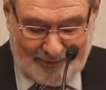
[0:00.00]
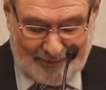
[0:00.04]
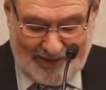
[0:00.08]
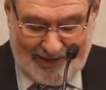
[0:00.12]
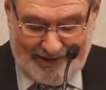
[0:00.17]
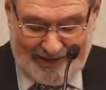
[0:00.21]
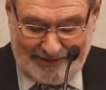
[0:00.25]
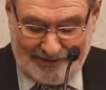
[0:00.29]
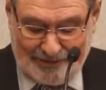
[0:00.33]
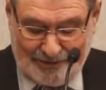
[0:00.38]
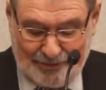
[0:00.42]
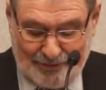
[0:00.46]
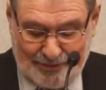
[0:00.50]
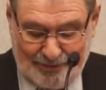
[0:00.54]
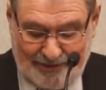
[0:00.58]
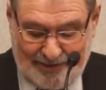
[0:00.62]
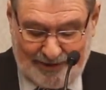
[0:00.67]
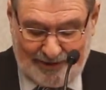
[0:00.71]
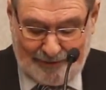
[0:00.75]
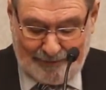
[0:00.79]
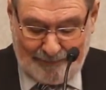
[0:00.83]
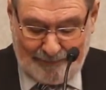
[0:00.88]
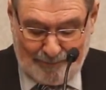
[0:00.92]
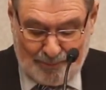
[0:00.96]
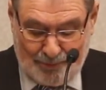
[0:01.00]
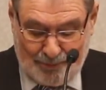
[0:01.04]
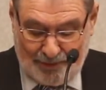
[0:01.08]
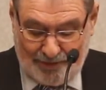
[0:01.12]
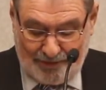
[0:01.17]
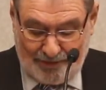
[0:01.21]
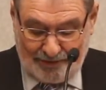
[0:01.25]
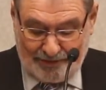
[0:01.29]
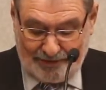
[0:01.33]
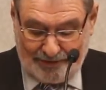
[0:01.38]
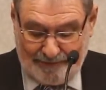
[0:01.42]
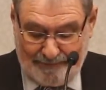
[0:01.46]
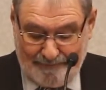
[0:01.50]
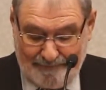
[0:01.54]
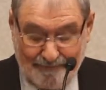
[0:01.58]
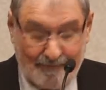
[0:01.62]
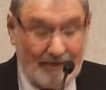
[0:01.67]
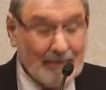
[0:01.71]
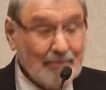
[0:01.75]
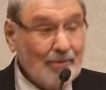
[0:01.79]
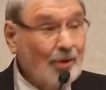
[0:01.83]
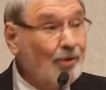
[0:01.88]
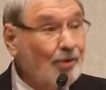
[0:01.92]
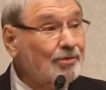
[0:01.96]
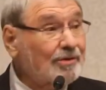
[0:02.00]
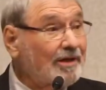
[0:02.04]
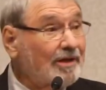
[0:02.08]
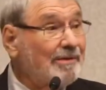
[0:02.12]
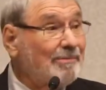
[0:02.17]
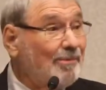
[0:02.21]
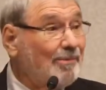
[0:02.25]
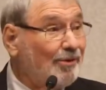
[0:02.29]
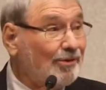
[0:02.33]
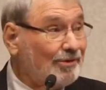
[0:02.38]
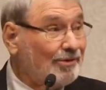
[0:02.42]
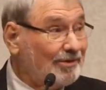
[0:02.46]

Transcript: advanced to adult books, mostly